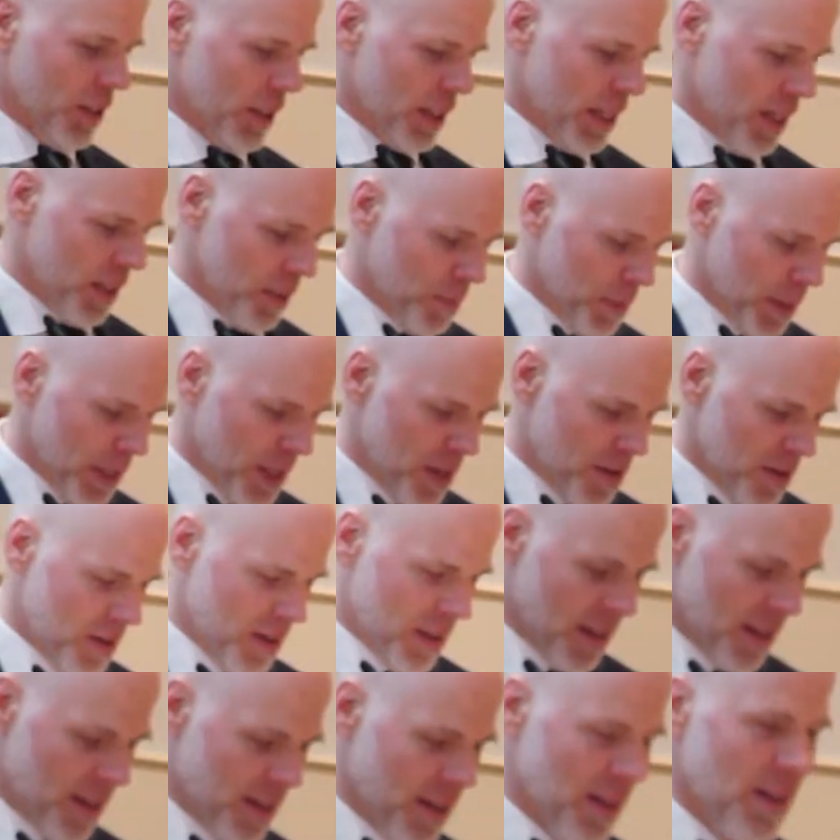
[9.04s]
Jurriaan and
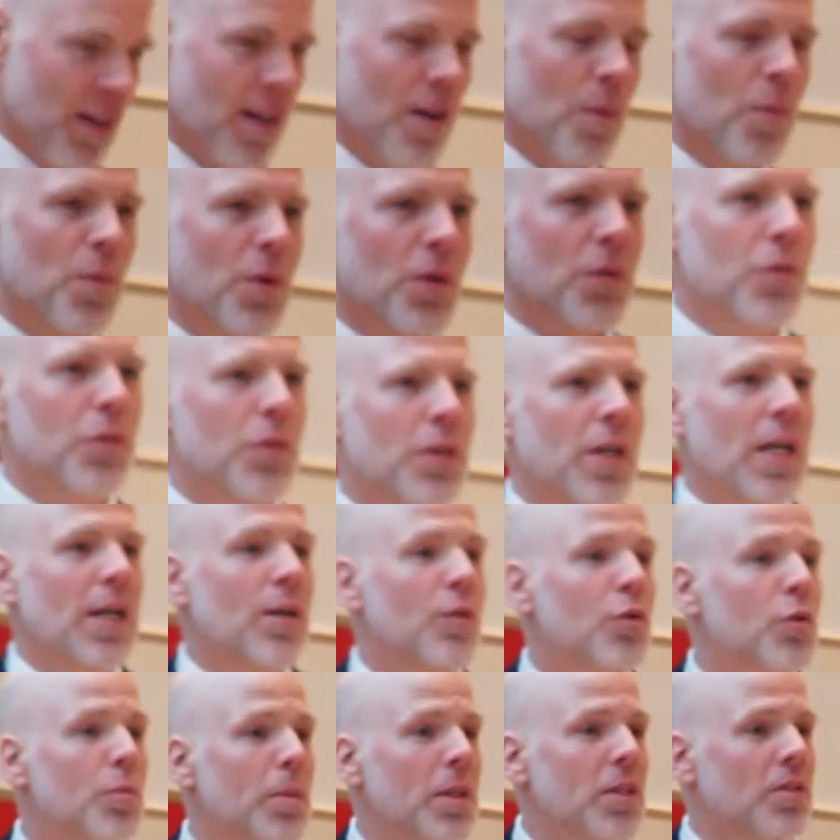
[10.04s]
Bruin. I work for an
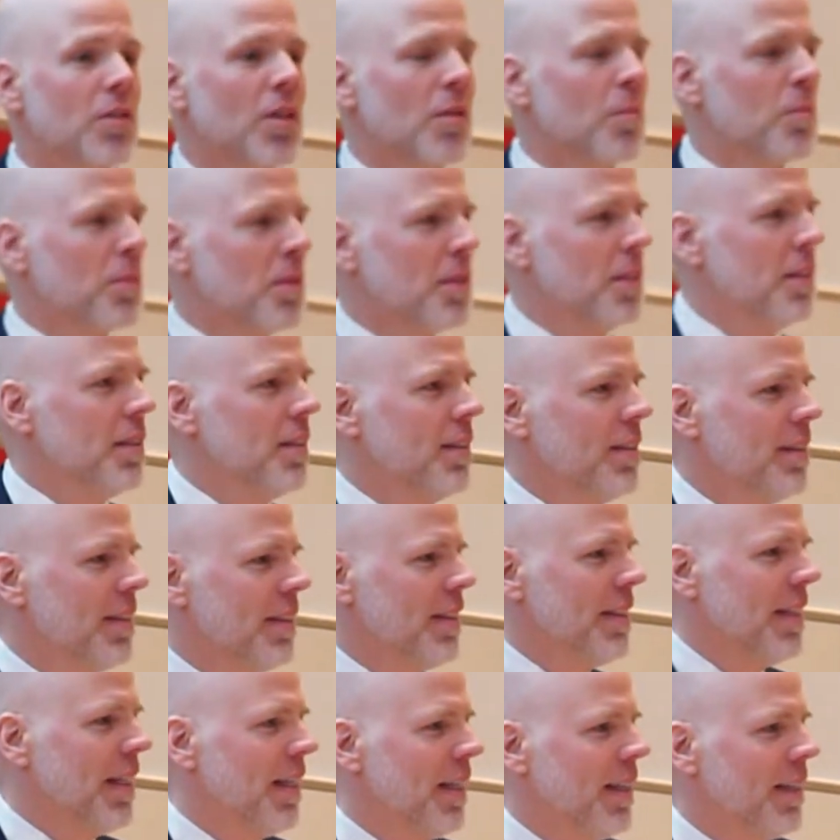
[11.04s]
aerospace company
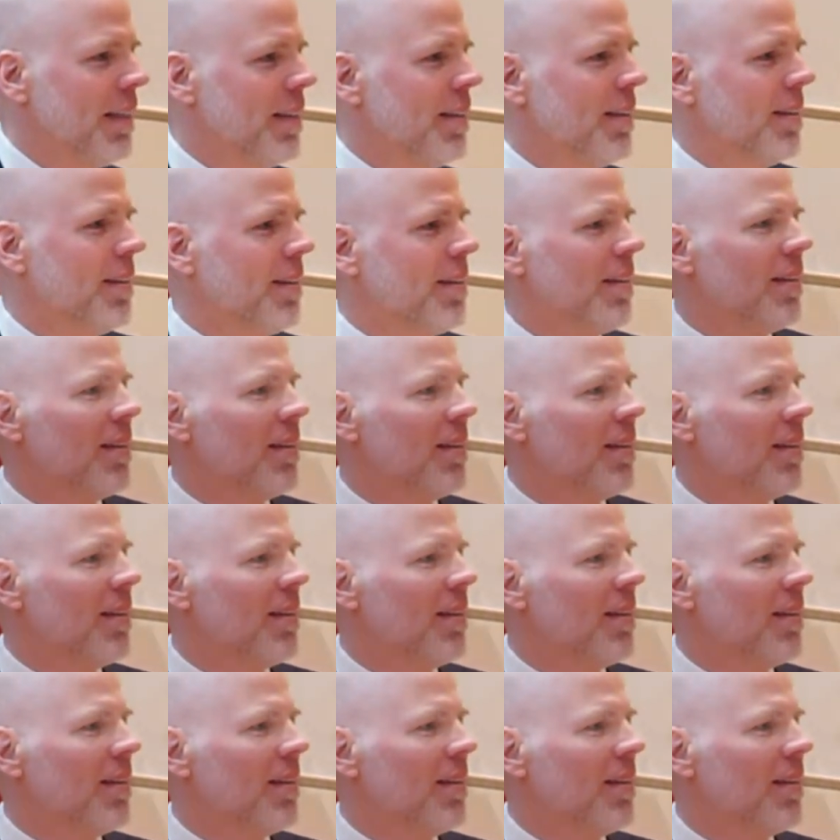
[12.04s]
and